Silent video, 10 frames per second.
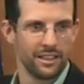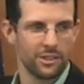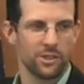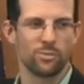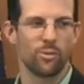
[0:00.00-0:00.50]

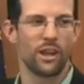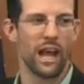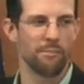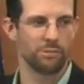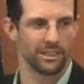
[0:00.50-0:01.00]
It's just one
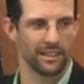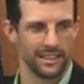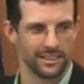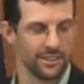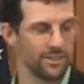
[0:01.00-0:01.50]
object
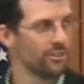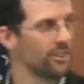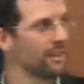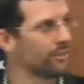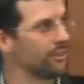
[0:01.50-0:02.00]
lesson. As you
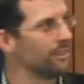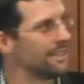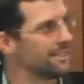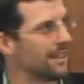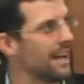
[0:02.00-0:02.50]
think through
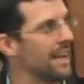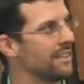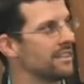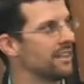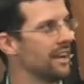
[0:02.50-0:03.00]
these
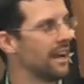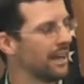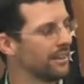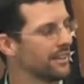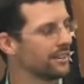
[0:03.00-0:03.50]
slides,
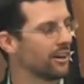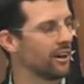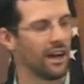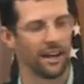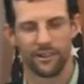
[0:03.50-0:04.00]
I think there
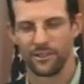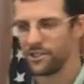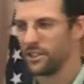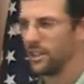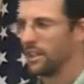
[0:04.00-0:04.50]
are
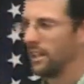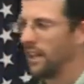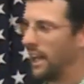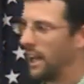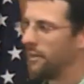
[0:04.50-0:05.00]
others.
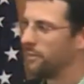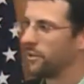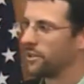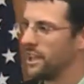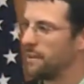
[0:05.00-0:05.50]
Uh,
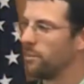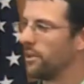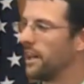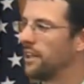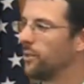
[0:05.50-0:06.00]
for example,
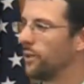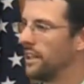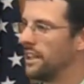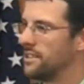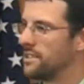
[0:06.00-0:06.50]
another one
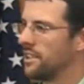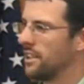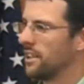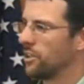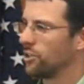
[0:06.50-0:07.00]
is
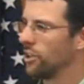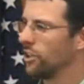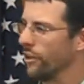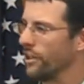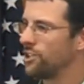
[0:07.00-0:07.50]
should a
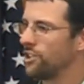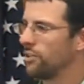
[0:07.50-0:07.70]
Christian